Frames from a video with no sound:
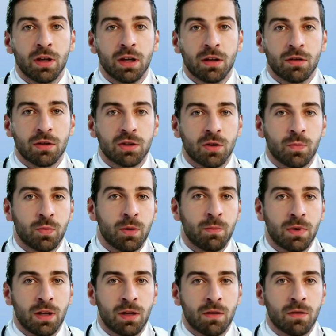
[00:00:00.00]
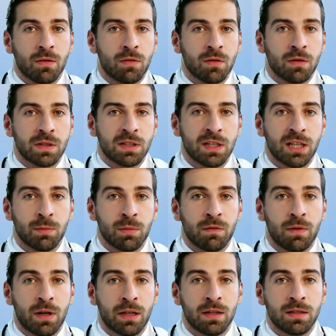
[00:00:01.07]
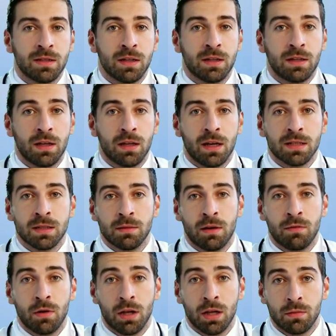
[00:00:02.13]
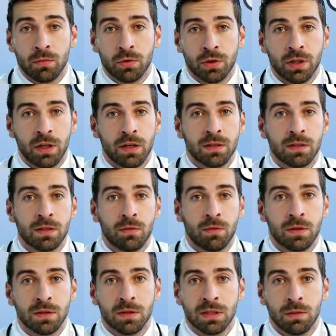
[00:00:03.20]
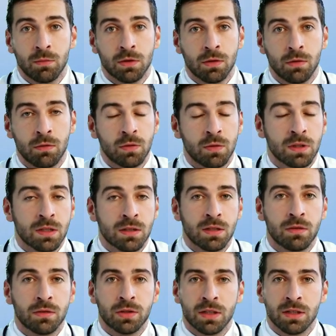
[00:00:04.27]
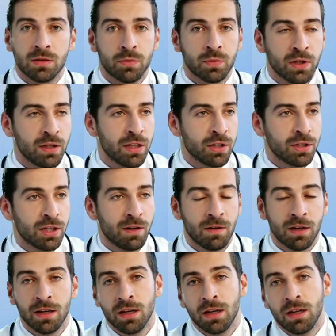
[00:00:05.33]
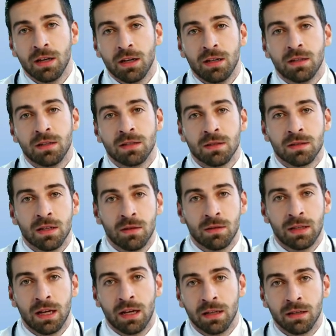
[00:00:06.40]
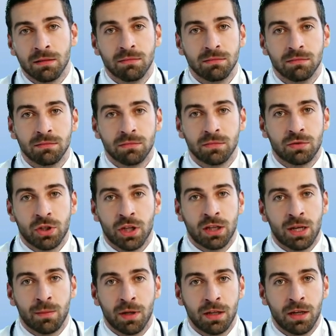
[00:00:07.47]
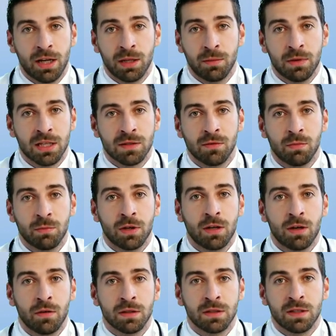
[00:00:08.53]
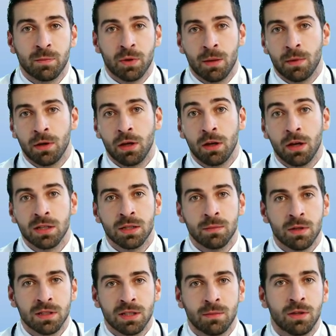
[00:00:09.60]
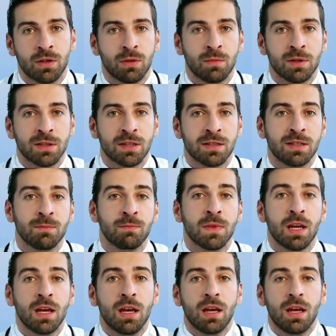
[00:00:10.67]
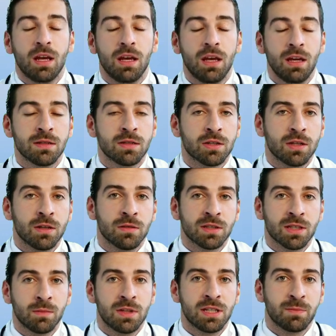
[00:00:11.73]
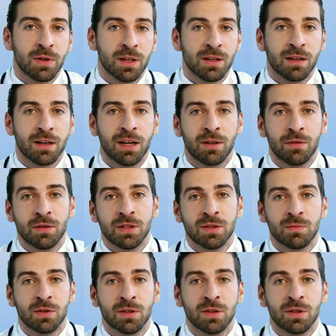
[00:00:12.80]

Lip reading: You stand up, and your legs don't feel like they used to. They're slower, heavier, weaker. It's not just about walking, it's about freedom, balance, and confidence.